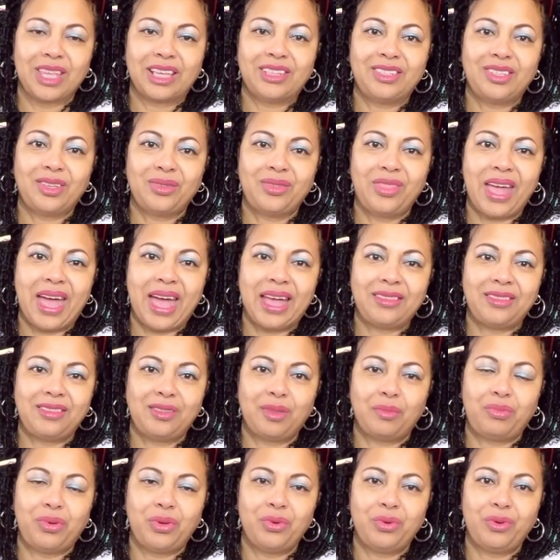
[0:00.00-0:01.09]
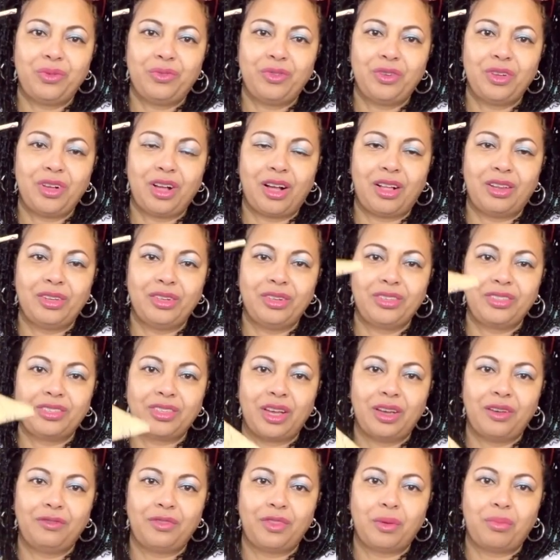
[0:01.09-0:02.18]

So that's the beautiful colors of